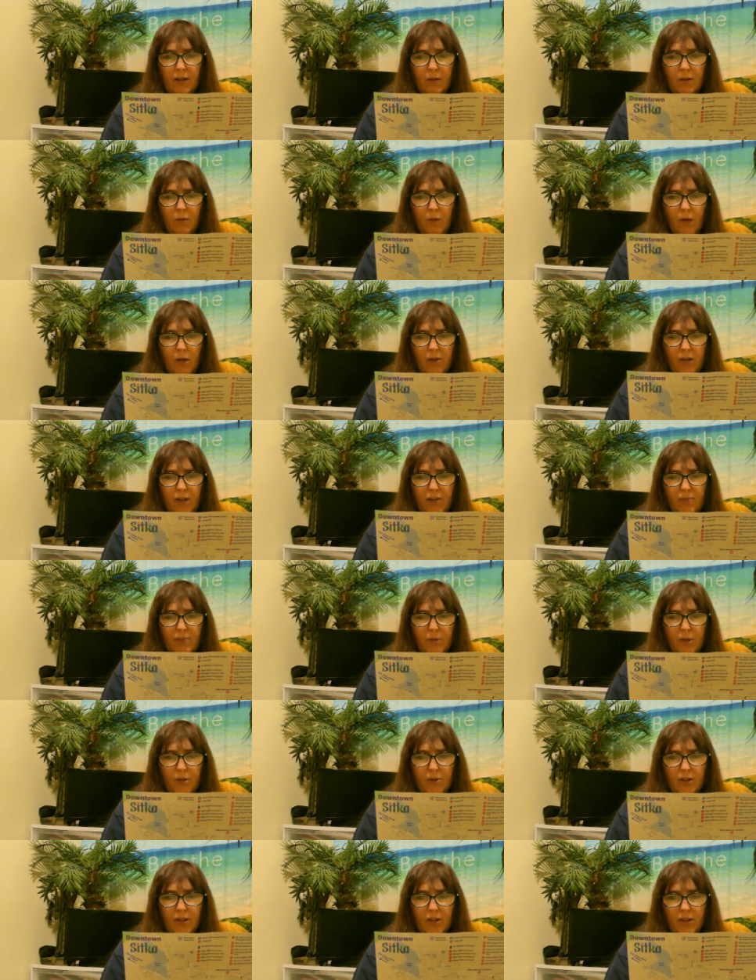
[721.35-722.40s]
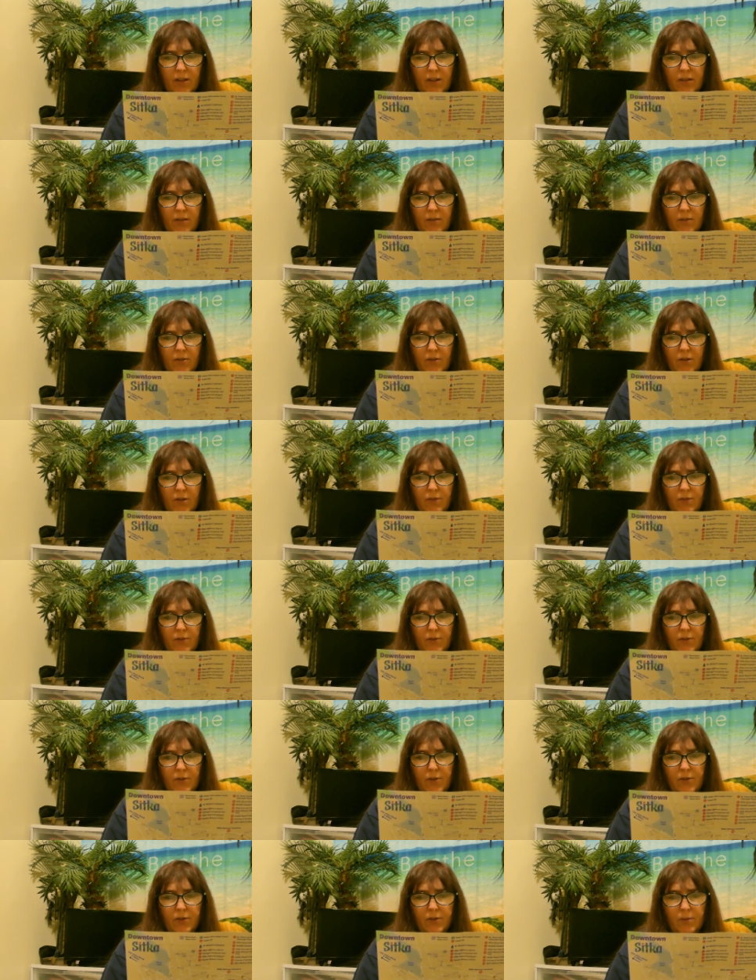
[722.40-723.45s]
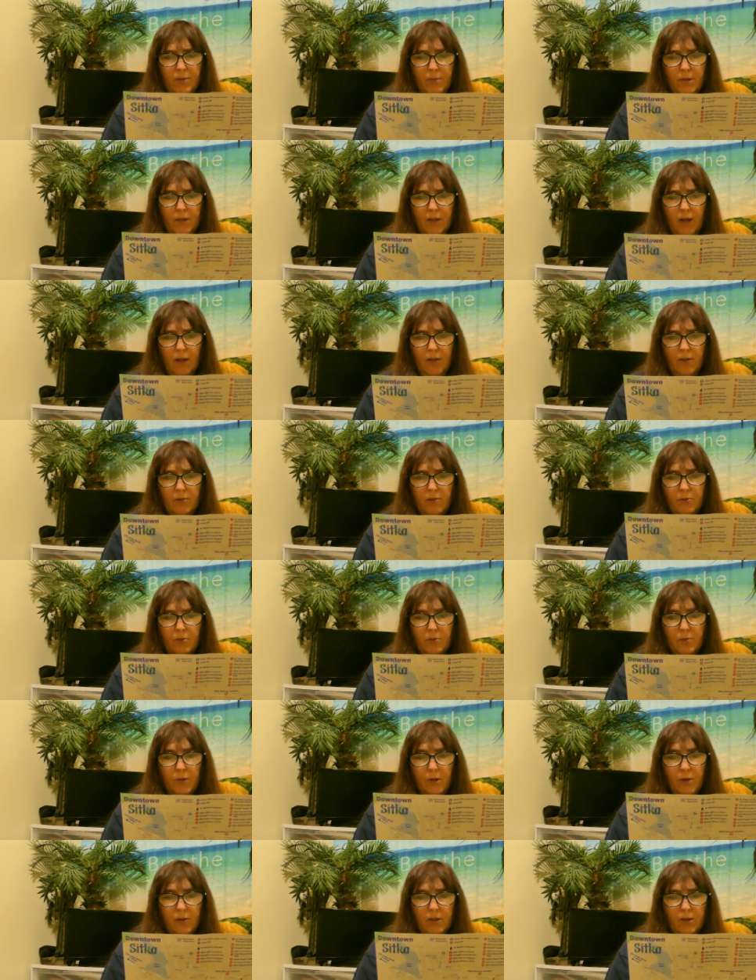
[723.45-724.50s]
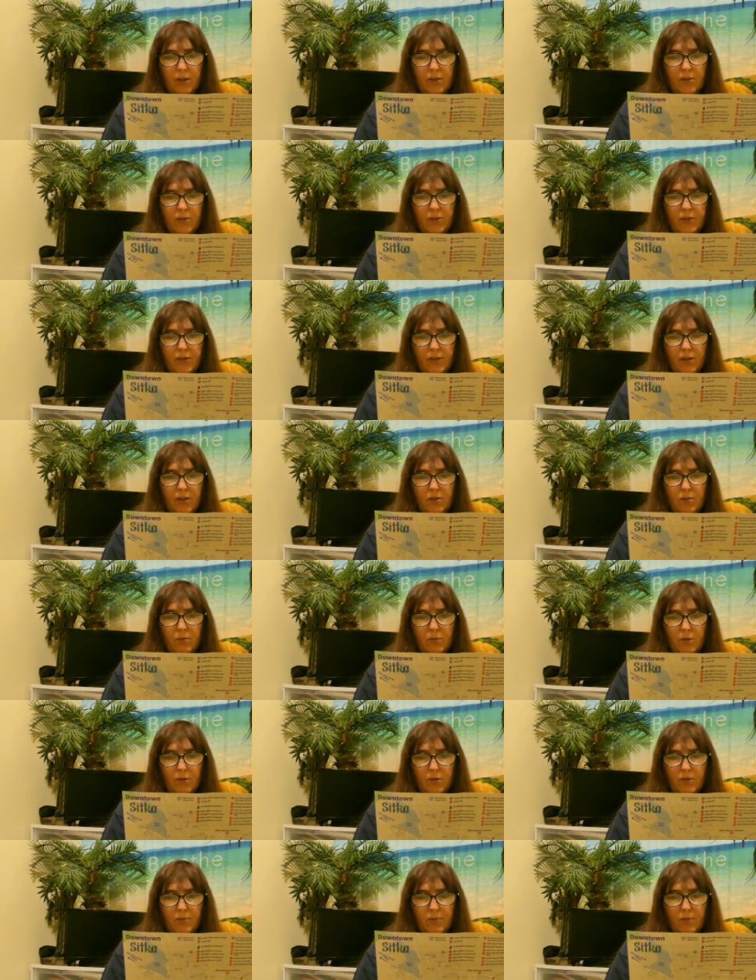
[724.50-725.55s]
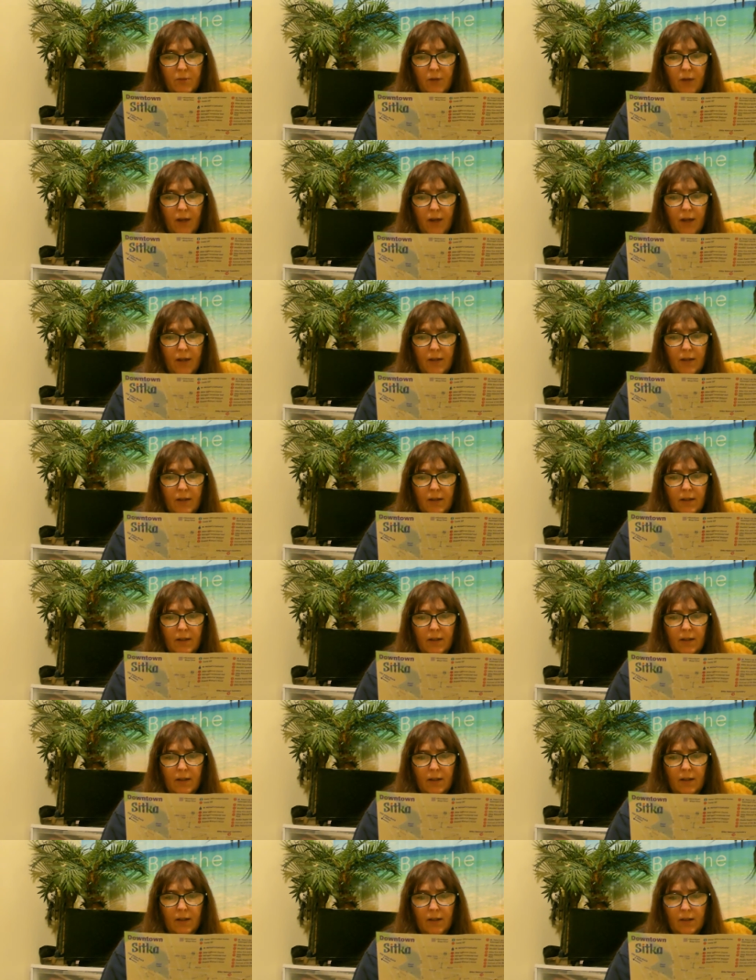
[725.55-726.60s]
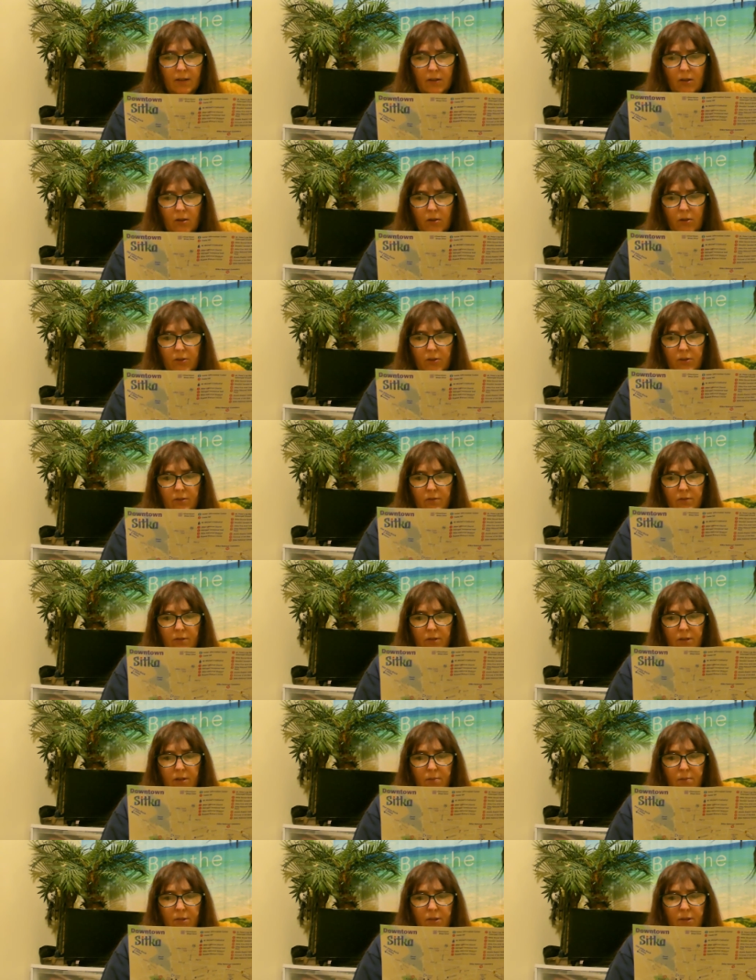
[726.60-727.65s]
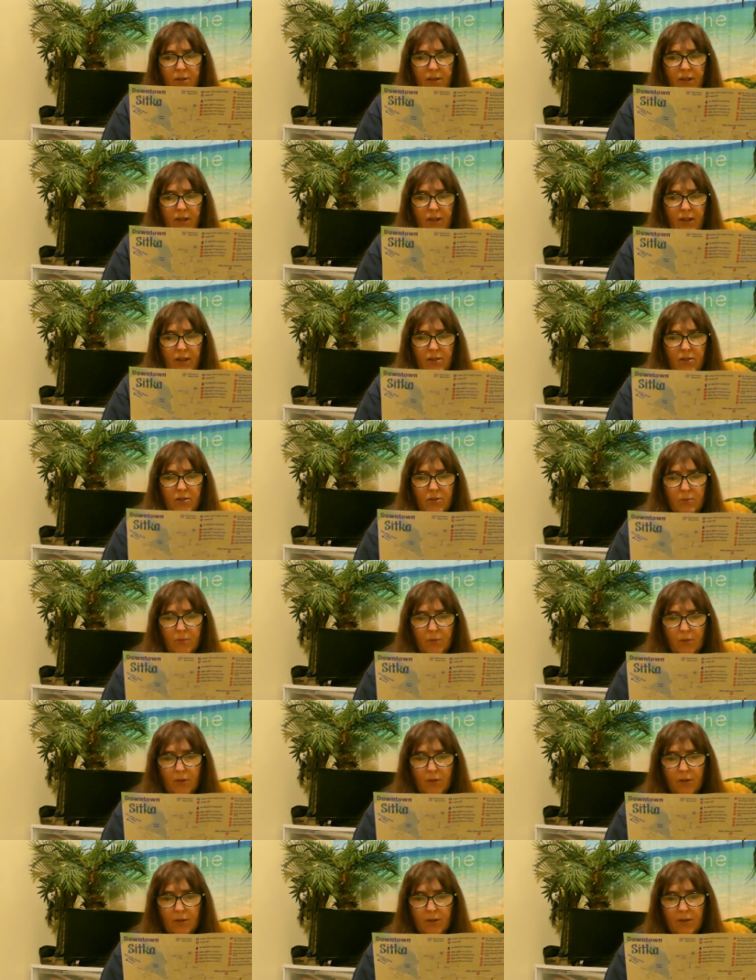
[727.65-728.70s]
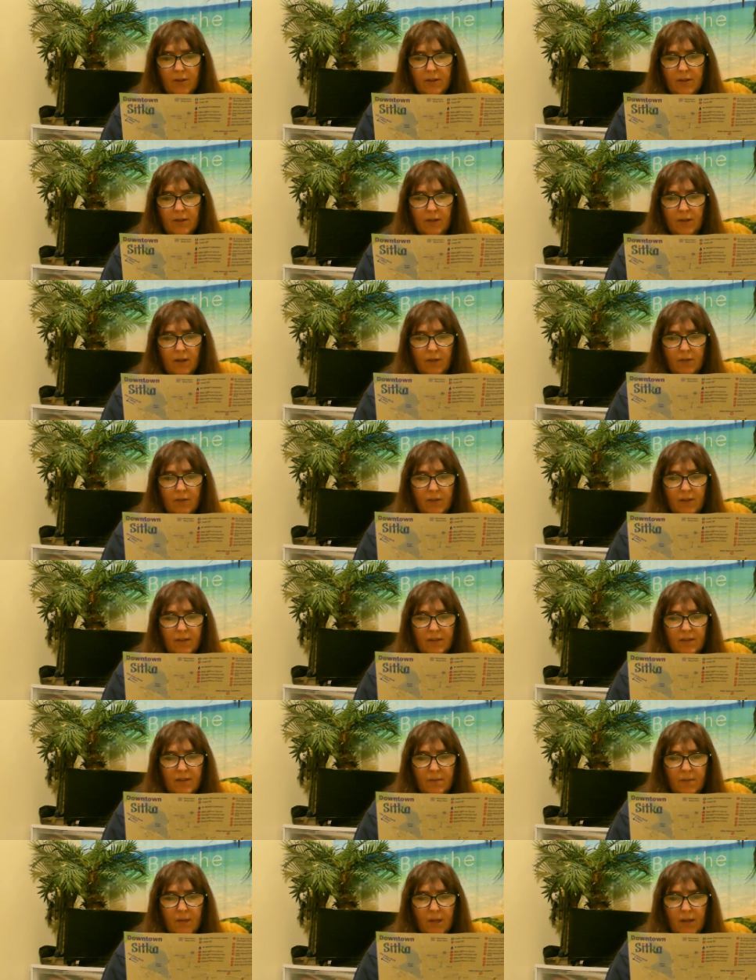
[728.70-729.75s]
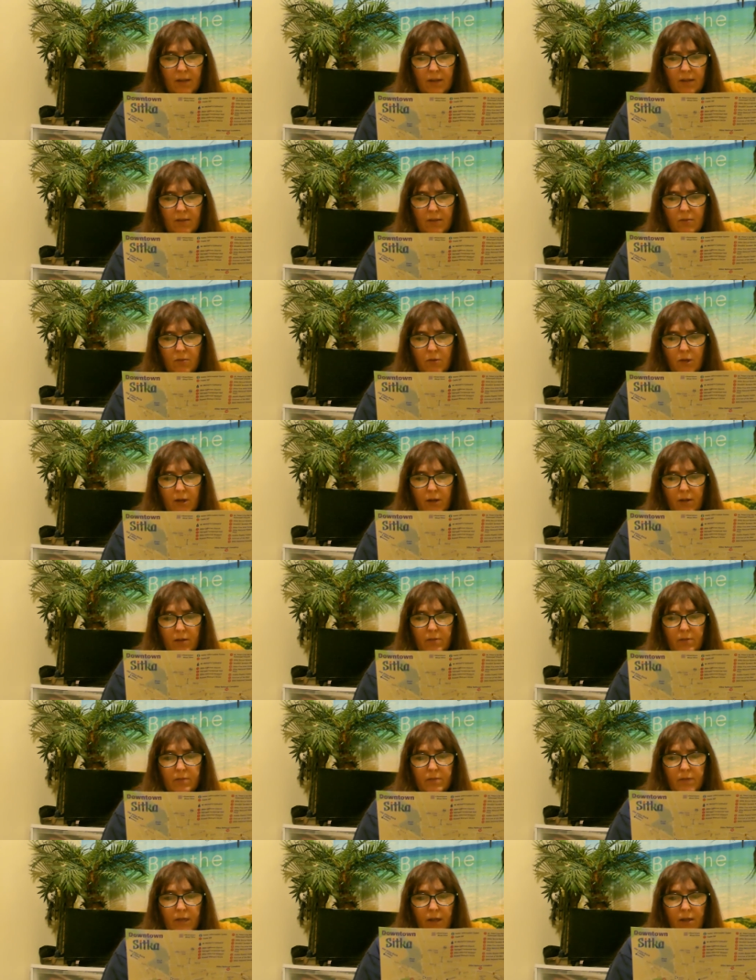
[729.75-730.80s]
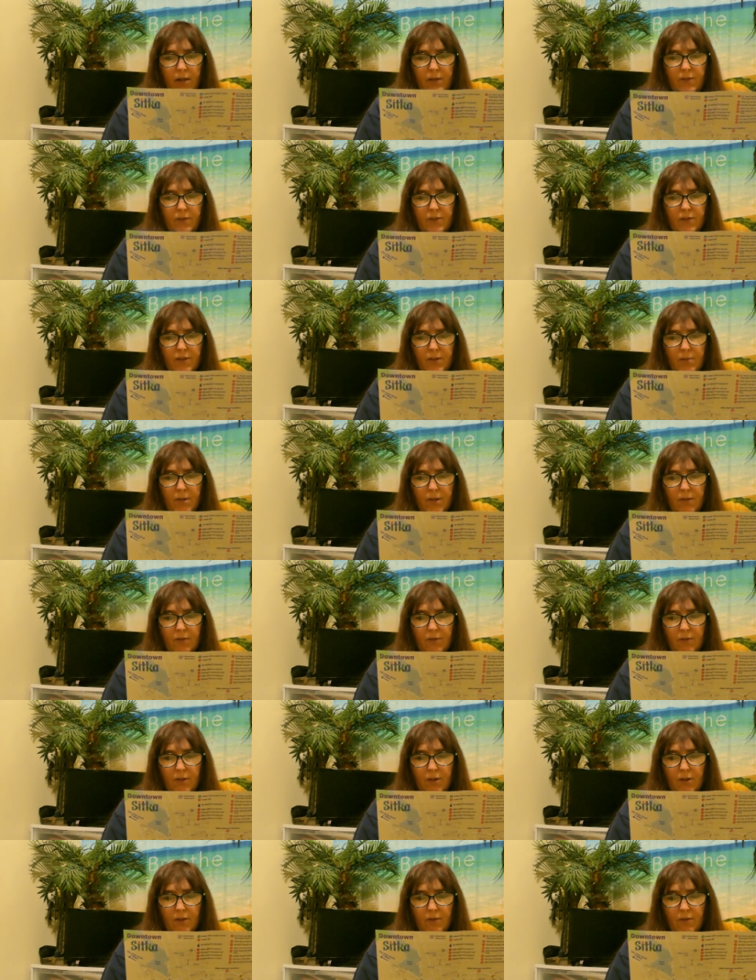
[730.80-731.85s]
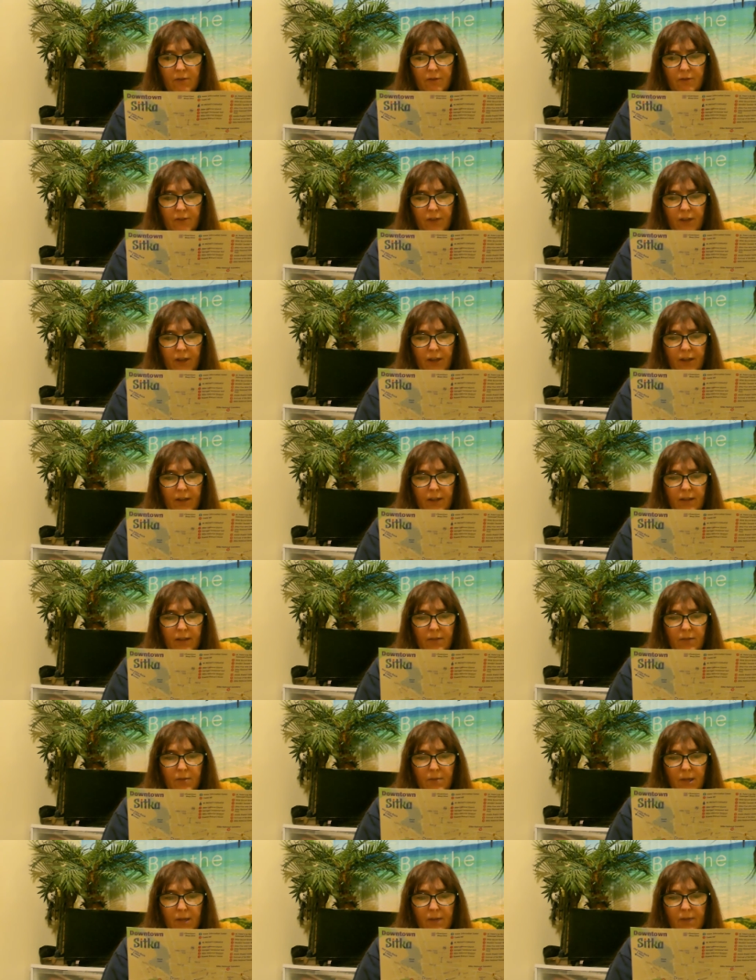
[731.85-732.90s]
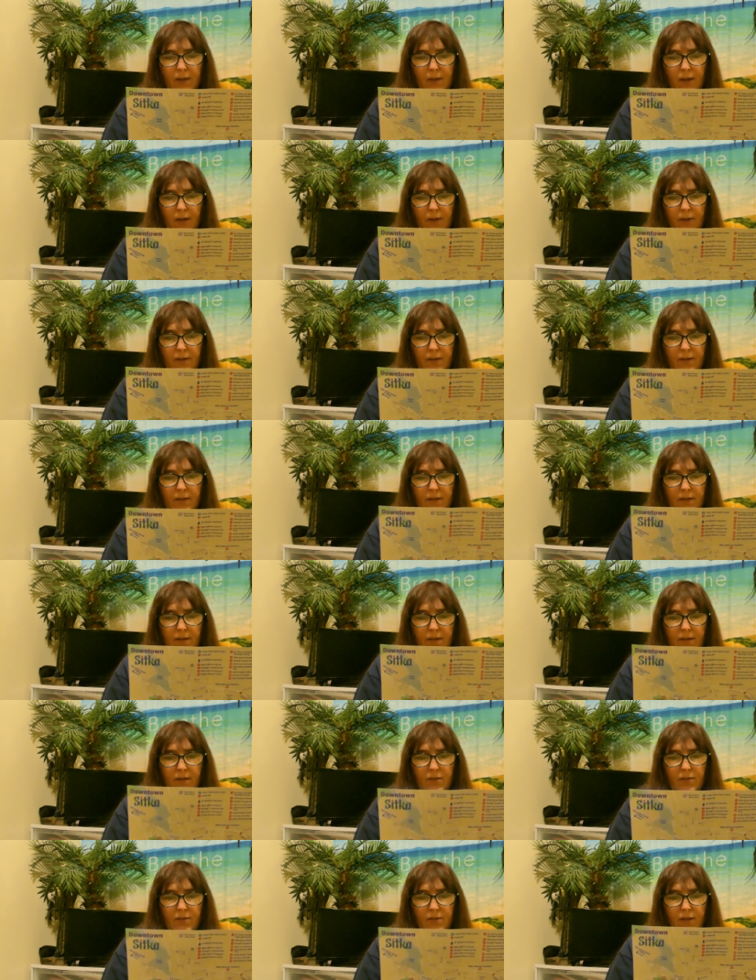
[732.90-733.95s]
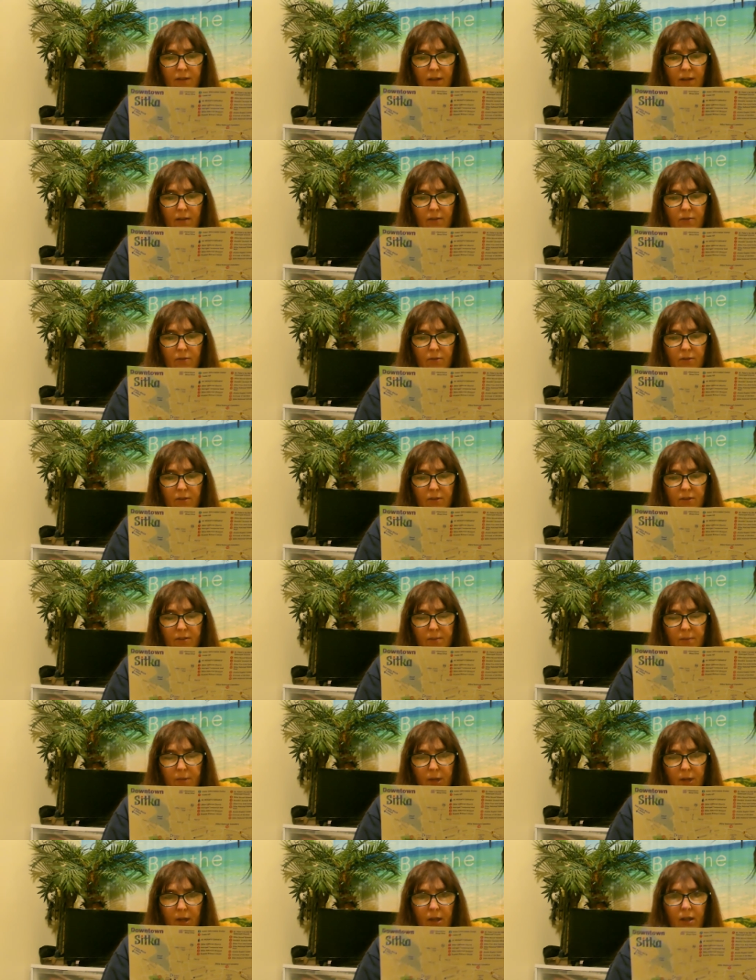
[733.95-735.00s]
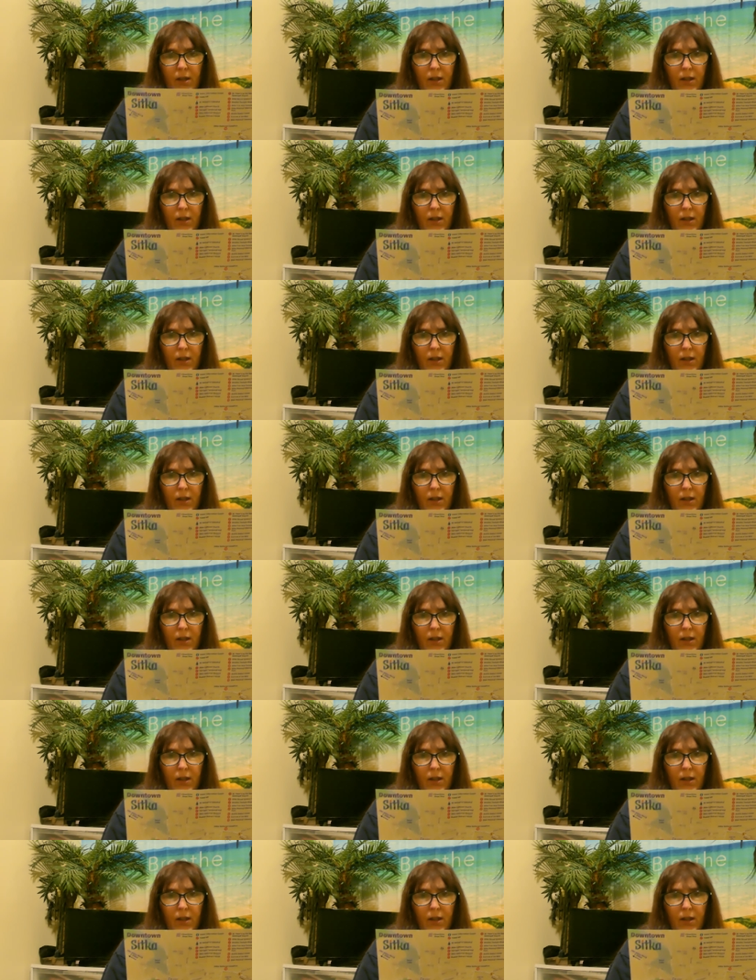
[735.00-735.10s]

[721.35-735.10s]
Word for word: wildlife project which offers close-up encounters with bald eagles and other birds of prey. And the goal is to rehabilitate injured birds and release them back into the wild. However, some never recover flight and remain housed at the center's outdoor display.